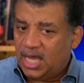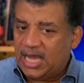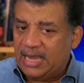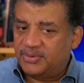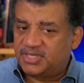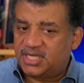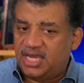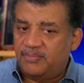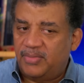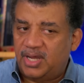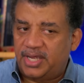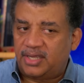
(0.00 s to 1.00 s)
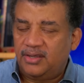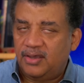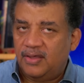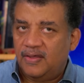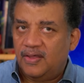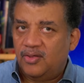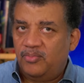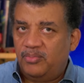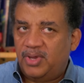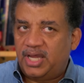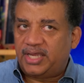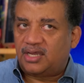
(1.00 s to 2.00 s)
I would say my
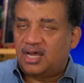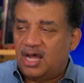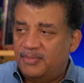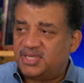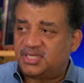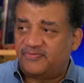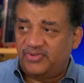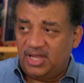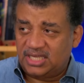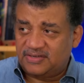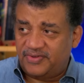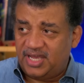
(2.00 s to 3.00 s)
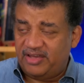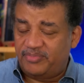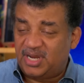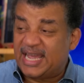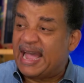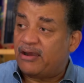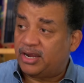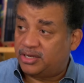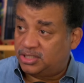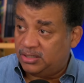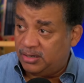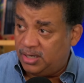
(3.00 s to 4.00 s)
my comments on philosophy have been
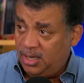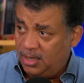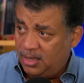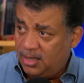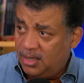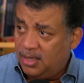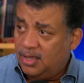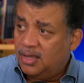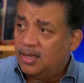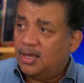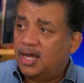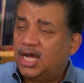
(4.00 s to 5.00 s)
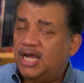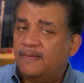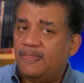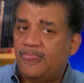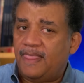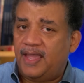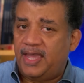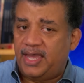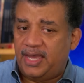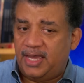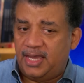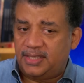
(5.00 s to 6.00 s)
caricatured. Oh, okay. Um,
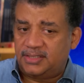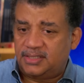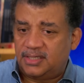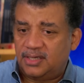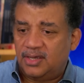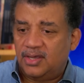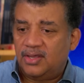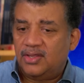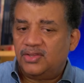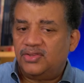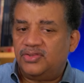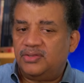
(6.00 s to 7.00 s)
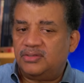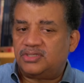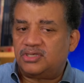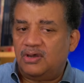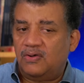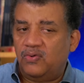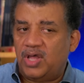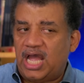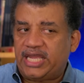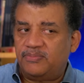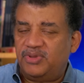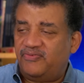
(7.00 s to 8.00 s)
and so
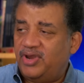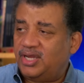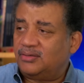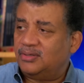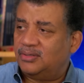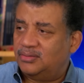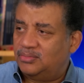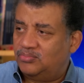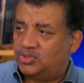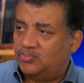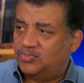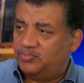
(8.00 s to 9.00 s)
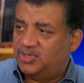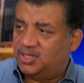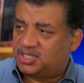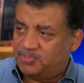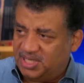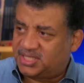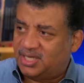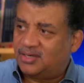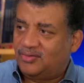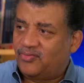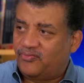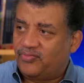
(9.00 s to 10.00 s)
I can be very
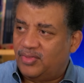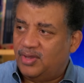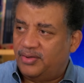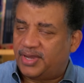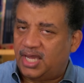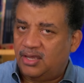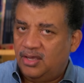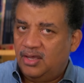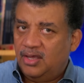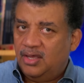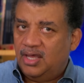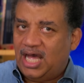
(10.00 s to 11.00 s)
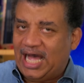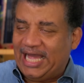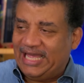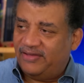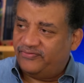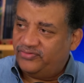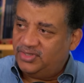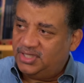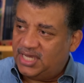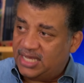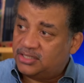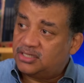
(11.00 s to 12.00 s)
explicit. There. Okay. I have
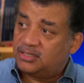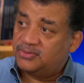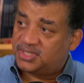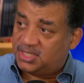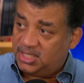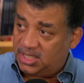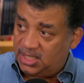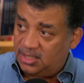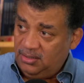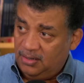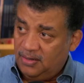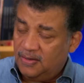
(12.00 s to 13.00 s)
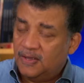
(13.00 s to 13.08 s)
yet to see